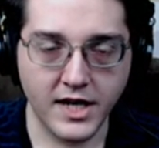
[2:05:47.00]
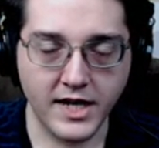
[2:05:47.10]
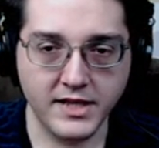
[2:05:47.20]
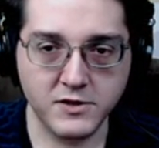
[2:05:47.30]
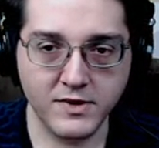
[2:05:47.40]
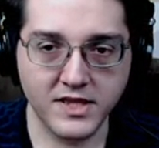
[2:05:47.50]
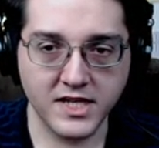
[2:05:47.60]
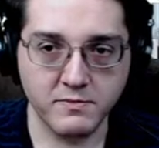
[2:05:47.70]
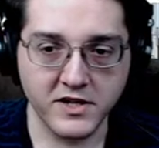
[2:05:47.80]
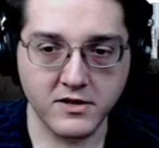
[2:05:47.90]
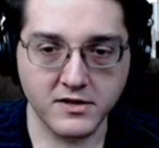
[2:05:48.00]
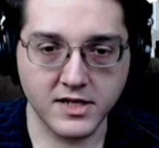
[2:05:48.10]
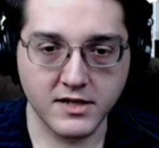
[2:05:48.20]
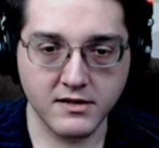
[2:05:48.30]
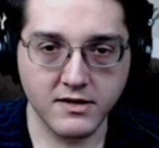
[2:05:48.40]
at least with this
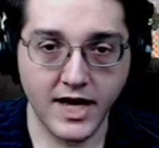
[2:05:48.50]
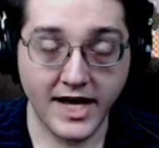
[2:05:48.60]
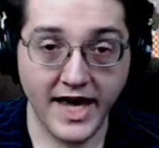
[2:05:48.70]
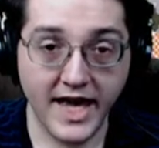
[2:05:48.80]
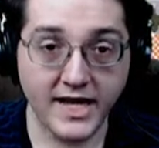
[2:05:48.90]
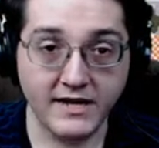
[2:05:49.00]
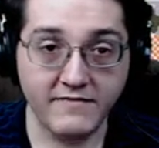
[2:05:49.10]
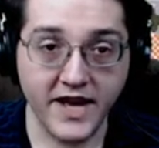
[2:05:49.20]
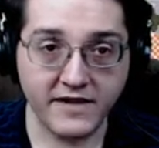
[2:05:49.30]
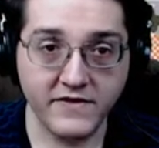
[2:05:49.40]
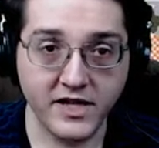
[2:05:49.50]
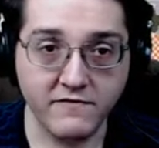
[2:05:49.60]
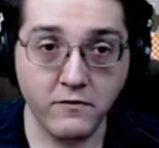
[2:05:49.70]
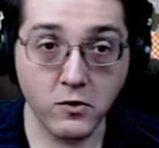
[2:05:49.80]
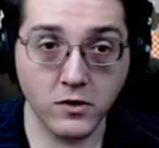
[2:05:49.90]
build, I can in fact fit
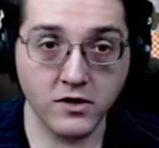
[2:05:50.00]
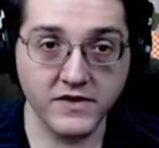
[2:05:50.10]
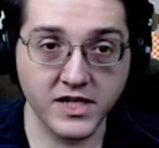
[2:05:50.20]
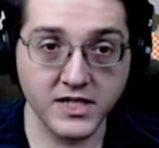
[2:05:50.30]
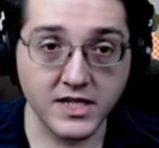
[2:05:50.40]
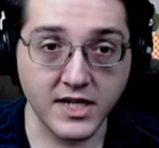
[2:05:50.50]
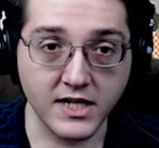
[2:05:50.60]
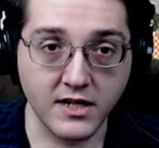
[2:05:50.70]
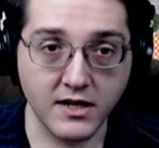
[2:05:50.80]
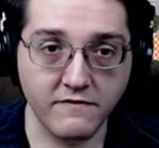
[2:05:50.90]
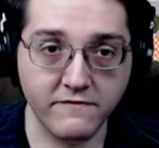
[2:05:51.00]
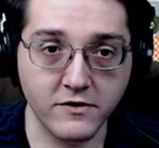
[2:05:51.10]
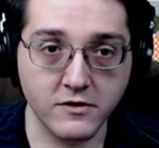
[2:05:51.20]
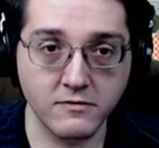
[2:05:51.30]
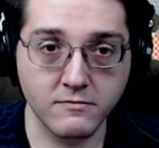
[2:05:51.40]
four of these in a
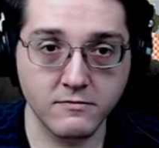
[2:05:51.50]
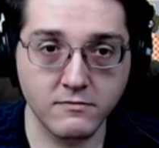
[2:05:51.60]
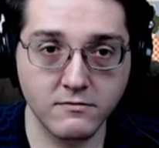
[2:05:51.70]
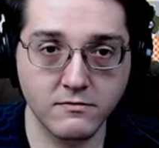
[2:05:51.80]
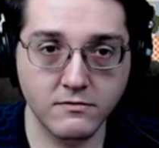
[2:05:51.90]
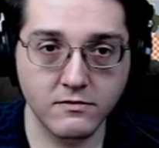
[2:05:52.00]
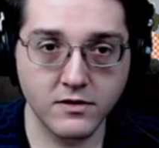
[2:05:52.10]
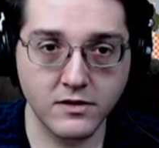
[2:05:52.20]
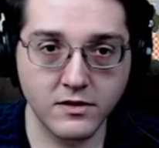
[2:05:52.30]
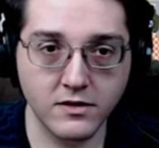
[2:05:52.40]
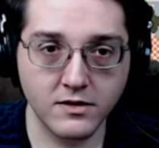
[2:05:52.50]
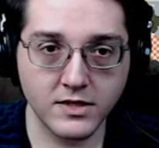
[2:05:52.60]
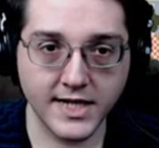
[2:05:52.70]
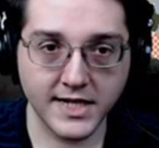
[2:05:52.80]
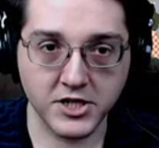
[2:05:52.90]
full
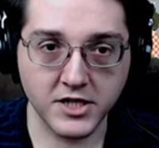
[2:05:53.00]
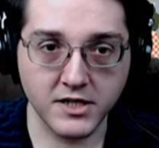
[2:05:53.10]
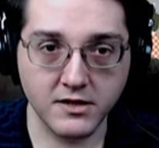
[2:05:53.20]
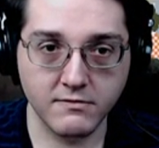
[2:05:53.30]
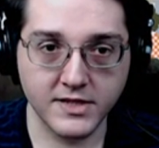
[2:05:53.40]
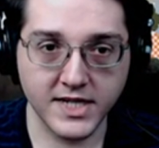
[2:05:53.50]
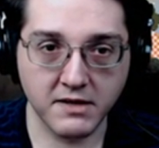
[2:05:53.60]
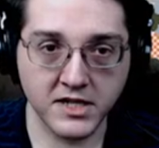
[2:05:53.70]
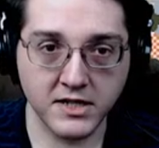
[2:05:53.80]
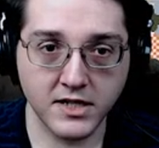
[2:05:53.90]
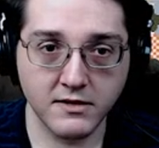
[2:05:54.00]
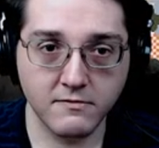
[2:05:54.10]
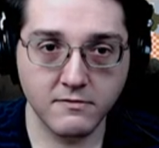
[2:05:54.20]
section segment.